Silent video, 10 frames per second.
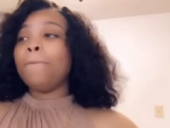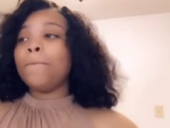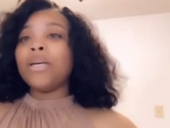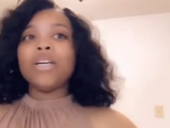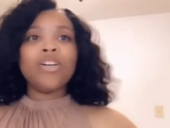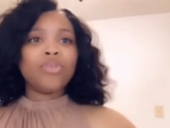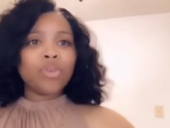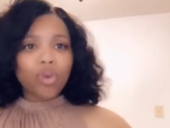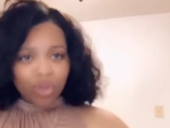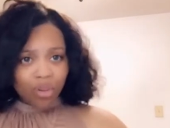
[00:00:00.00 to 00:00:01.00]
but of
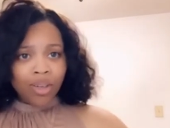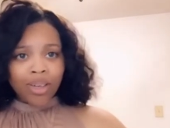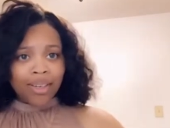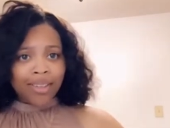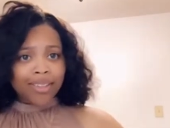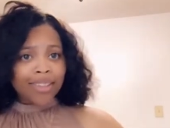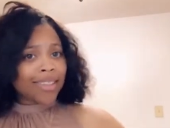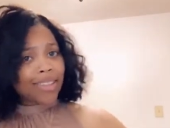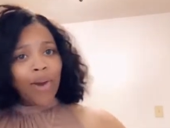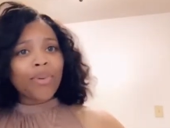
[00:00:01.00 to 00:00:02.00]
course
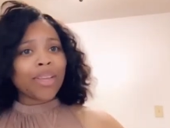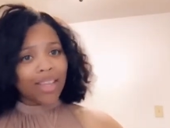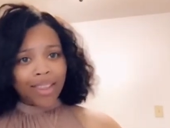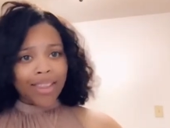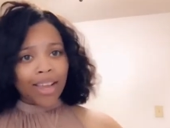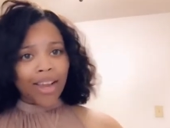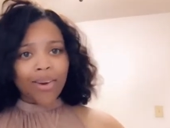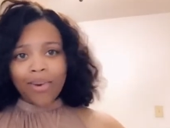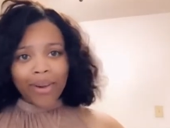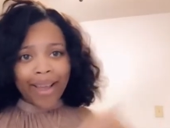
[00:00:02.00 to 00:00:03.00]
it's gonna get there,
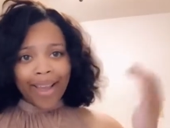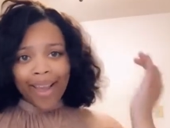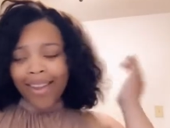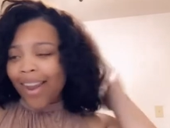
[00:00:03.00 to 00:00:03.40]
okay?